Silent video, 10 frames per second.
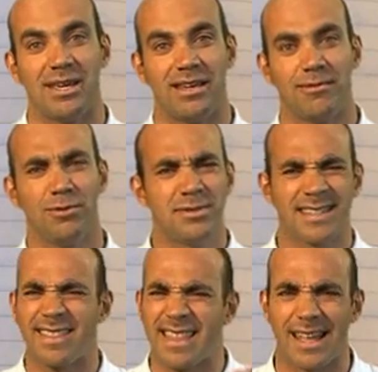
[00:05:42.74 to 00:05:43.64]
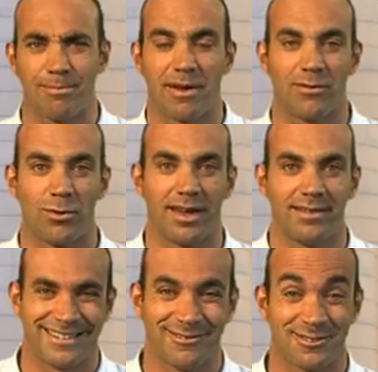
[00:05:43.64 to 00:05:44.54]
me. Who said that, by the
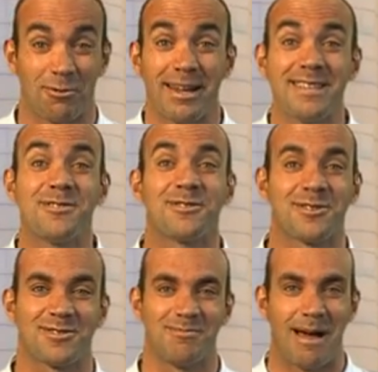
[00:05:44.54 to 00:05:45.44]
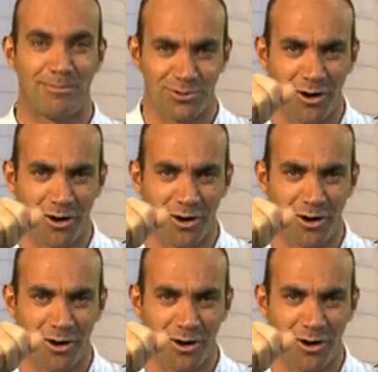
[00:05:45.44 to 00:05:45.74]
way? So what is your social map?